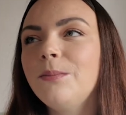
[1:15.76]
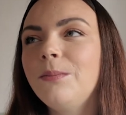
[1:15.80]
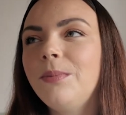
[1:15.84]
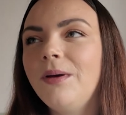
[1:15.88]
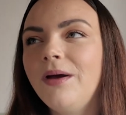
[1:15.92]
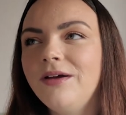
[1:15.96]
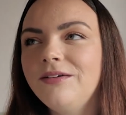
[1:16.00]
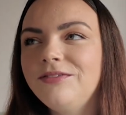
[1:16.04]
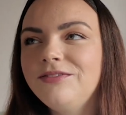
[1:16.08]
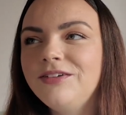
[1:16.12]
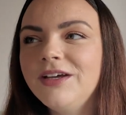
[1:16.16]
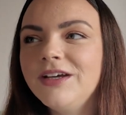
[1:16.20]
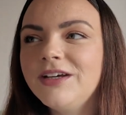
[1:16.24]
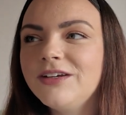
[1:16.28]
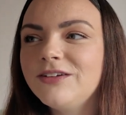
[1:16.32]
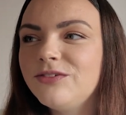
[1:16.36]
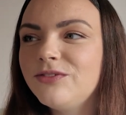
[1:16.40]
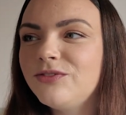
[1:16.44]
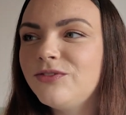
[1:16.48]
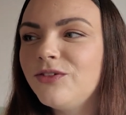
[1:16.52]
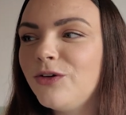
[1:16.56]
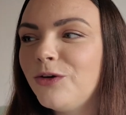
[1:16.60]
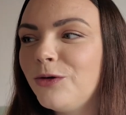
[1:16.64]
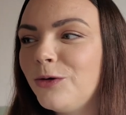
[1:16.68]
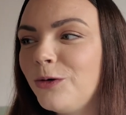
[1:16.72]
perfect
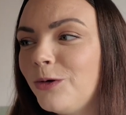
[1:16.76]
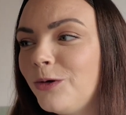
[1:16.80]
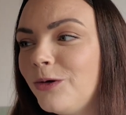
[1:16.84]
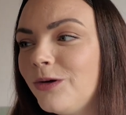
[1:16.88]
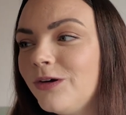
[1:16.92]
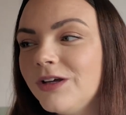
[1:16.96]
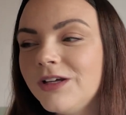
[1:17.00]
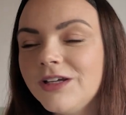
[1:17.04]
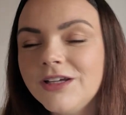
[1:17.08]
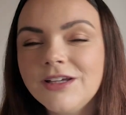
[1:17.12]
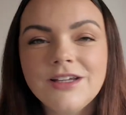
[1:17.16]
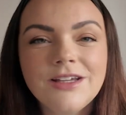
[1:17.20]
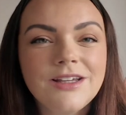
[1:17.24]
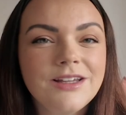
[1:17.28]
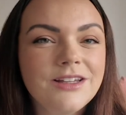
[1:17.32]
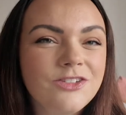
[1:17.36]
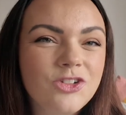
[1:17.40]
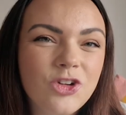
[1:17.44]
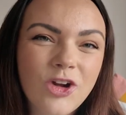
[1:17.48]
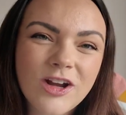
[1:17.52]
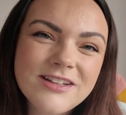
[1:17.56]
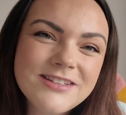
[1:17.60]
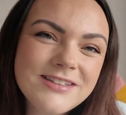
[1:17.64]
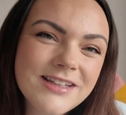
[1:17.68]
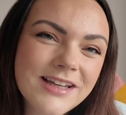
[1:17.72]
for
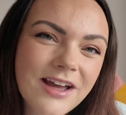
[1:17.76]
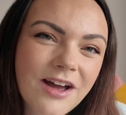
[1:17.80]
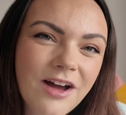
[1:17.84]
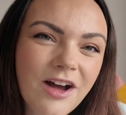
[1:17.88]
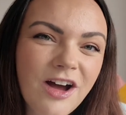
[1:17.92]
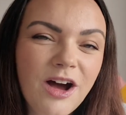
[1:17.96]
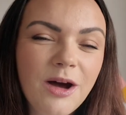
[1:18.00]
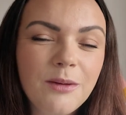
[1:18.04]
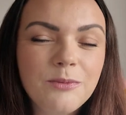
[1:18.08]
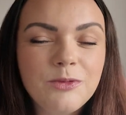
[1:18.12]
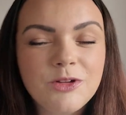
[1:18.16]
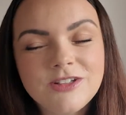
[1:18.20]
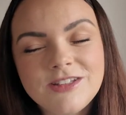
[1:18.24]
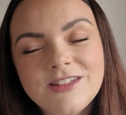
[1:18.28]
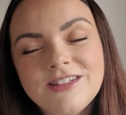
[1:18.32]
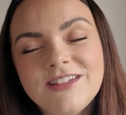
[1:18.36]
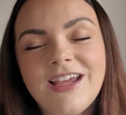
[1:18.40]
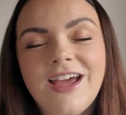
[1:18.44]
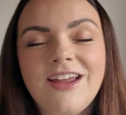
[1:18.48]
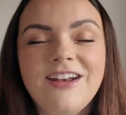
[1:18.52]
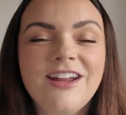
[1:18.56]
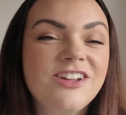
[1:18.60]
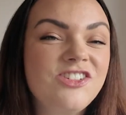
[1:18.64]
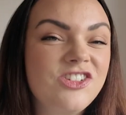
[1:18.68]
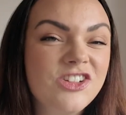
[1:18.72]
dressing up, dressing
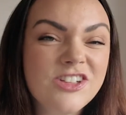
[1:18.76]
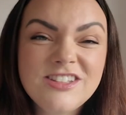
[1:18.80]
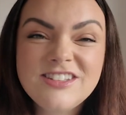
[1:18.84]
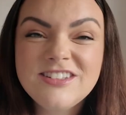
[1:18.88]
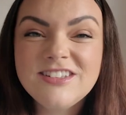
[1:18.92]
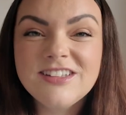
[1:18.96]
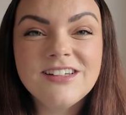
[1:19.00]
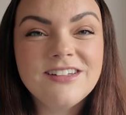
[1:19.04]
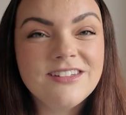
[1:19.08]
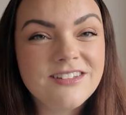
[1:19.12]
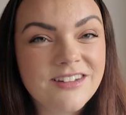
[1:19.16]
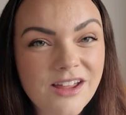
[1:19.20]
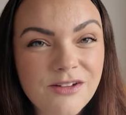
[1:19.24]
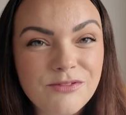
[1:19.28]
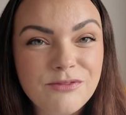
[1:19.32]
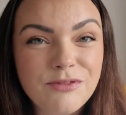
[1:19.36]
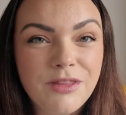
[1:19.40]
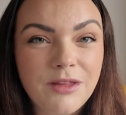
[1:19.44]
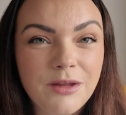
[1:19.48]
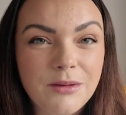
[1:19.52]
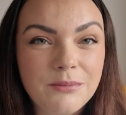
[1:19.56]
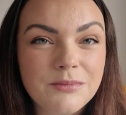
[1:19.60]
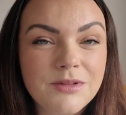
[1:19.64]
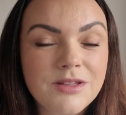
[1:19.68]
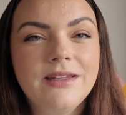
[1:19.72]
down. I just love
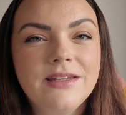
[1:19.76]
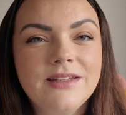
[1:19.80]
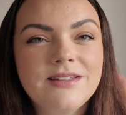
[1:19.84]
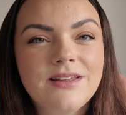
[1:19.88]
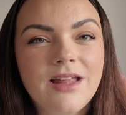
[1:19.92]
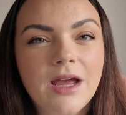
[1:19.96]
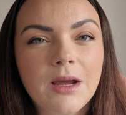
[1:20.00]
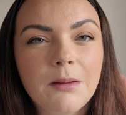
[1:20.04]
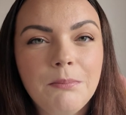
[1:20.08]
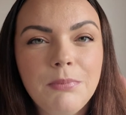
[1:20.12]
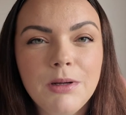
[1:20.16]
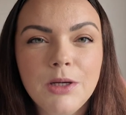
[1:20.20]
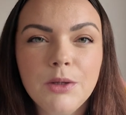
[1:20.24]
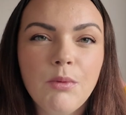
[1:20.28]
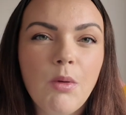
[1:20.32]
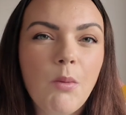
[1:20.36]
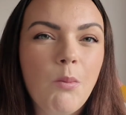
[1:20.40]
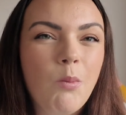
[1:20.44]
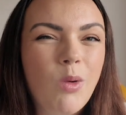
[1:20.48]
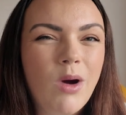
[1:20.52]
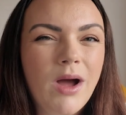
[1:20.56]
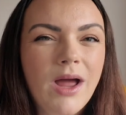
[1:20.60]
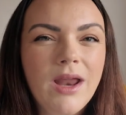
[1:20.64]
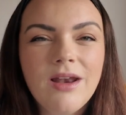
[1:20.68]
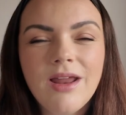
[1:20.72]
them in this like blue and
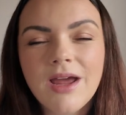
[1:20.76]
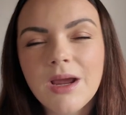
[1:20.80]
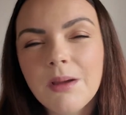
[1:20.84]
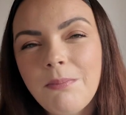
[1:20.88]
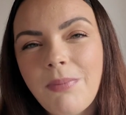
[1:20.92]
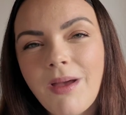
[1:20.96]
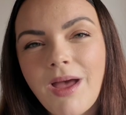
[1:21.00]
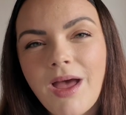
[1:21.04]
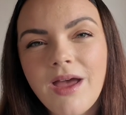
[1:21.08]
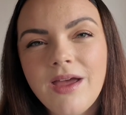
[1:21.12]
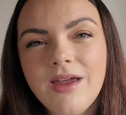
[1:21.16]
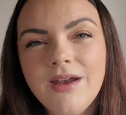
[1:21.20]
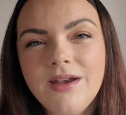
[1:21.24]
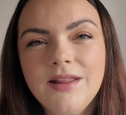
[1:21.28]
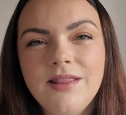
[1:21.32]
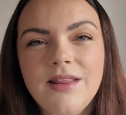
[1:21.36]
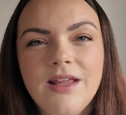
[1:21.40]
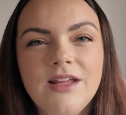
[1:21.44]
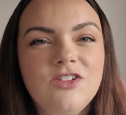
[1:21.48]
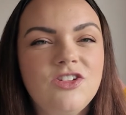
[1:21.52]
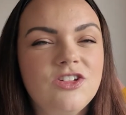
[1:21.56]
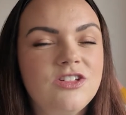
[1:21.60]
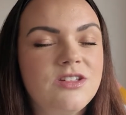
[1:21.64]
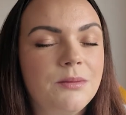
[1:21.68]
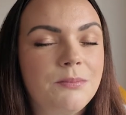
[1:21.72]
white like pattern, and
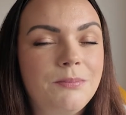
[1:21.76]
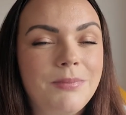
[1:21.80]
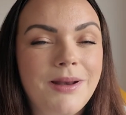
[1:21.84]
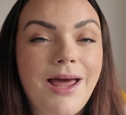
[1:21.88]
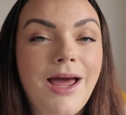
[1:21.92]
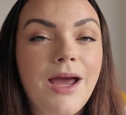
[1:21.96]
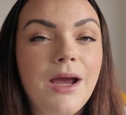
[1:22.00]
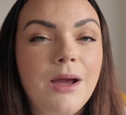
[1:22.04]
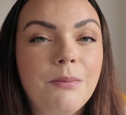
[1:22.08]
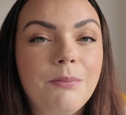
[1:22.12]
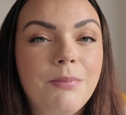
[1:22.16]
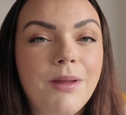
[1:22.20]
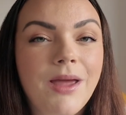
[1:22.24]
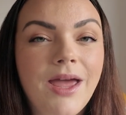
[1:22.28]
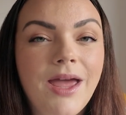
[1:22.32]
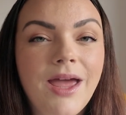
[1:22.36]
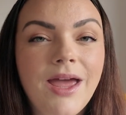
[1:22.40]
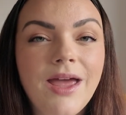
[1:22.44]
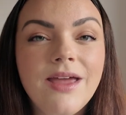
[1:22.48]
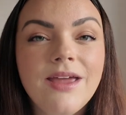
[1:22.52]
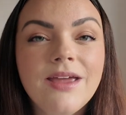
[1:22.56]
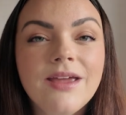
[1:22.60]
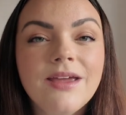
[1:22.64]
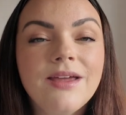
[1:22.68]
then just a black pair.